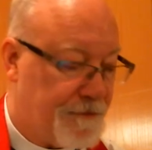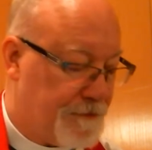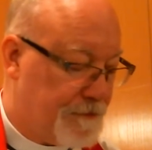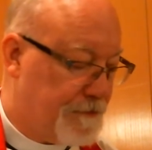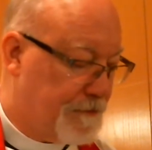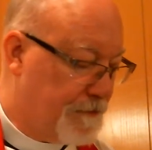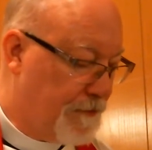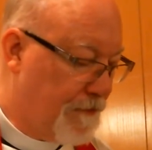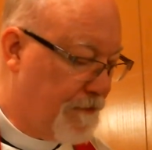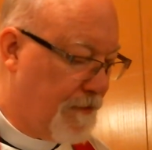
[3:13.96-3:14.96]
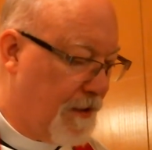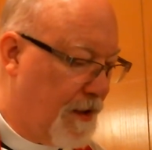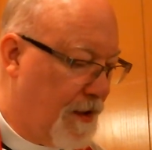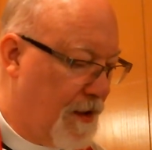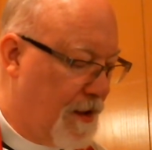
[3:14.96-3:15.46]

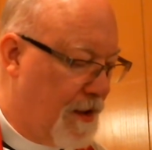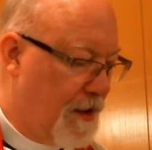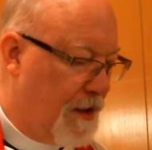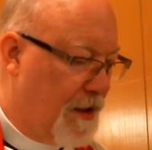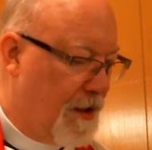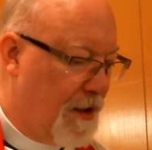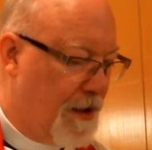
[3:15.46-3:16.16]
(no one is talking)